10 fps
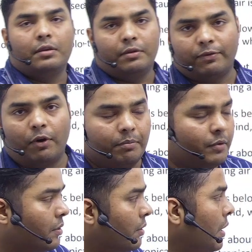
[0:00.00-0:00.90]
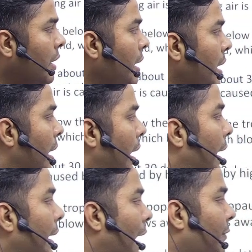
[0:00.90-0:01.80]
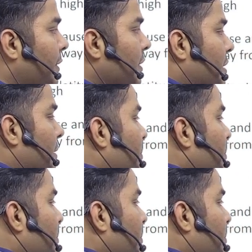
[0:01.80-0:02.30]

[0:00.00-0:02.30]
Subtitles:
formed, and after some